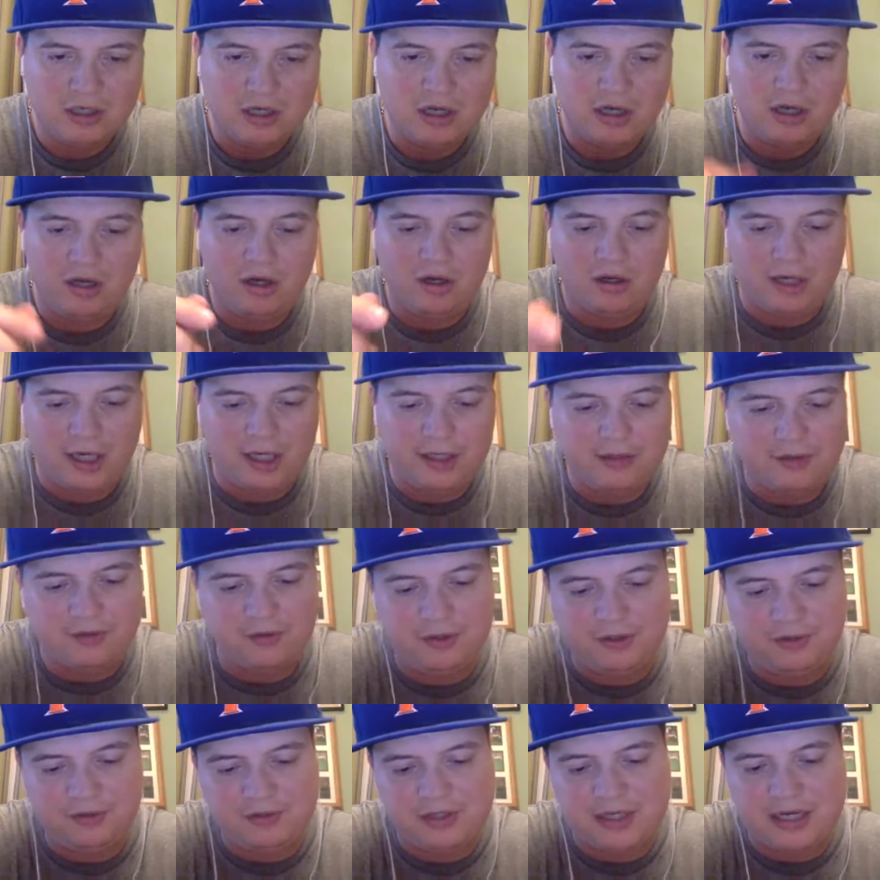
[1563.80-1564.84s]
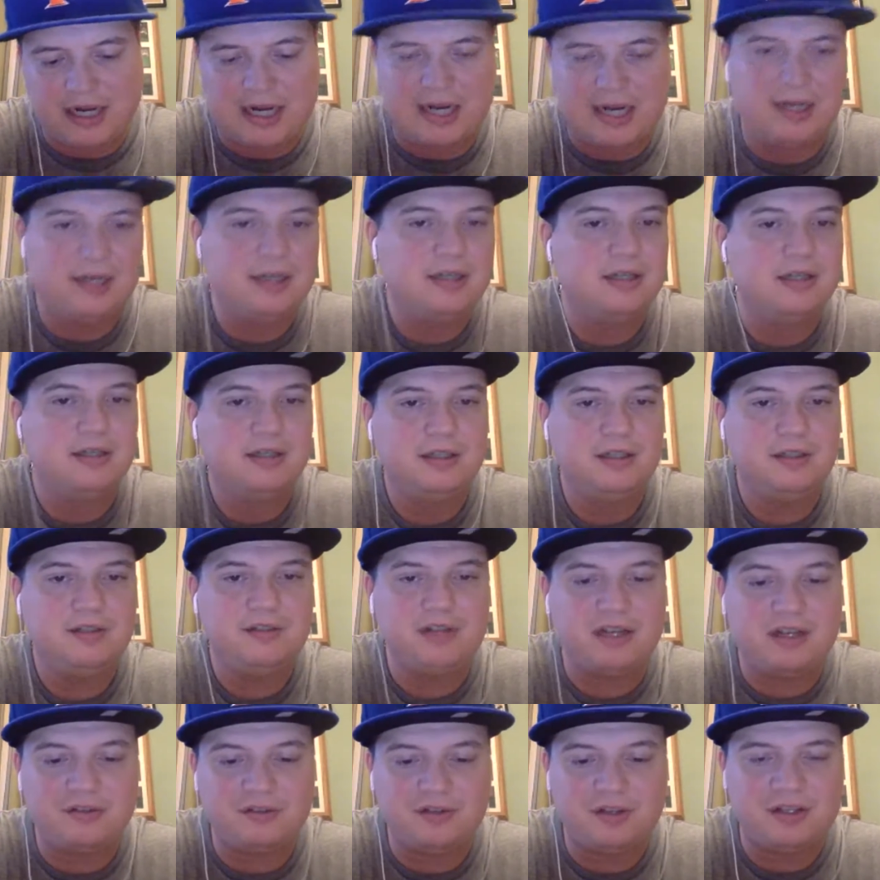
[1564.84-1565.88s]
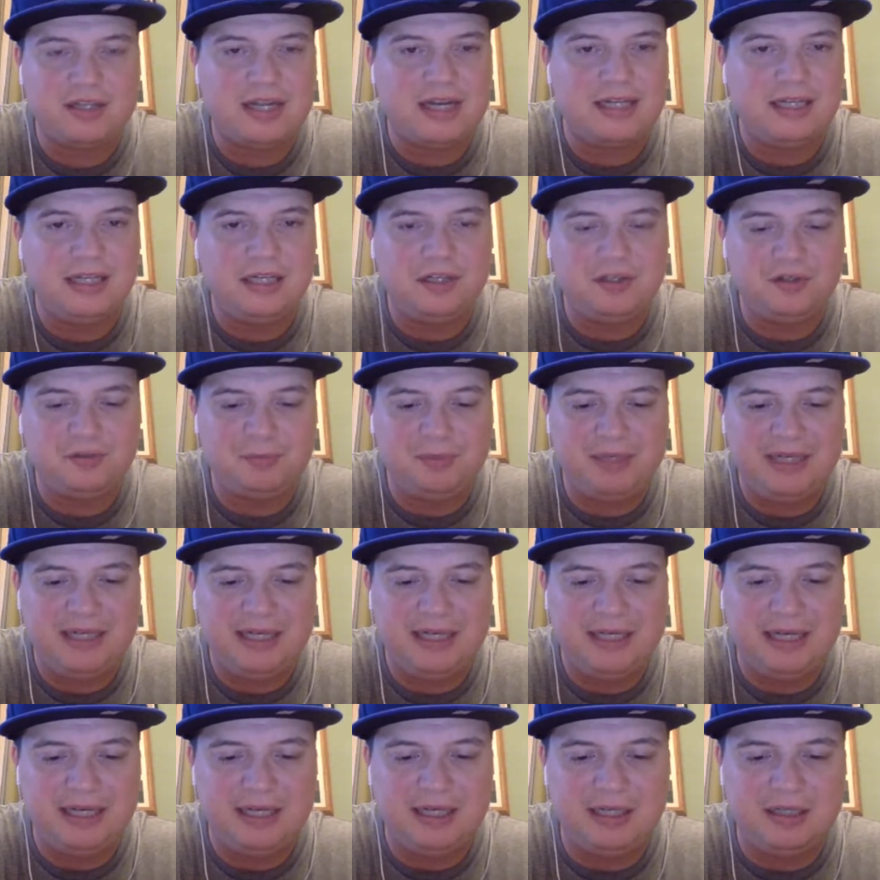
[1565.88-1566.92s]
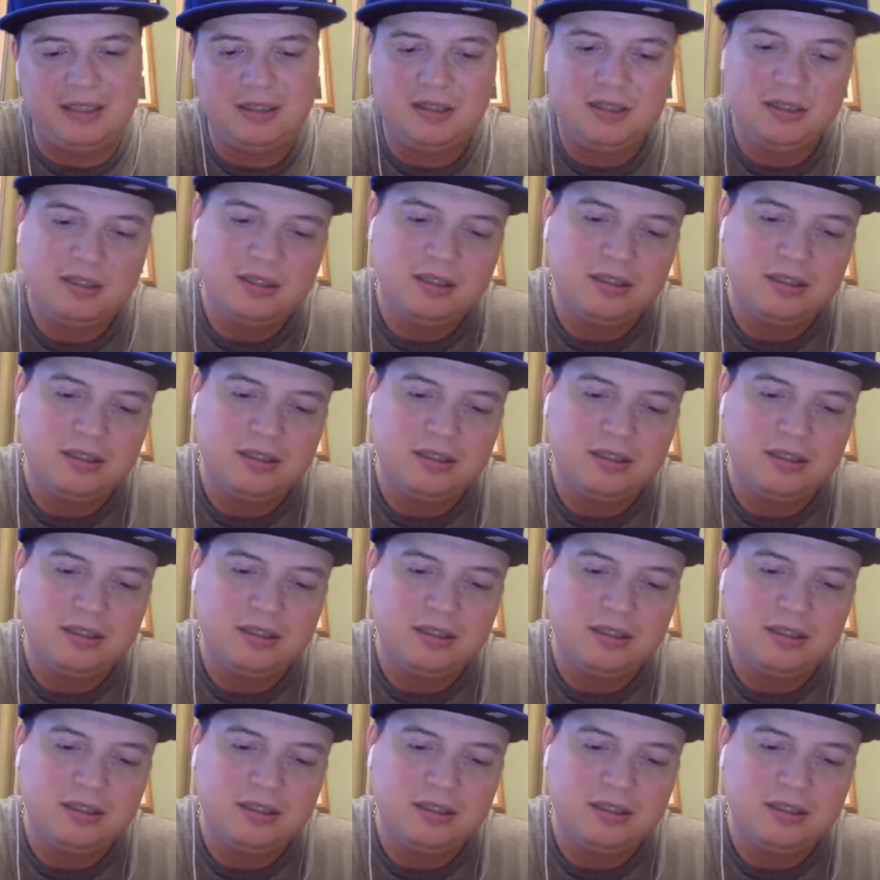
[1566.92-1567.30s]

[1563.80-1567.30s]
Oh, I know this guy. This guy's on that ESPN.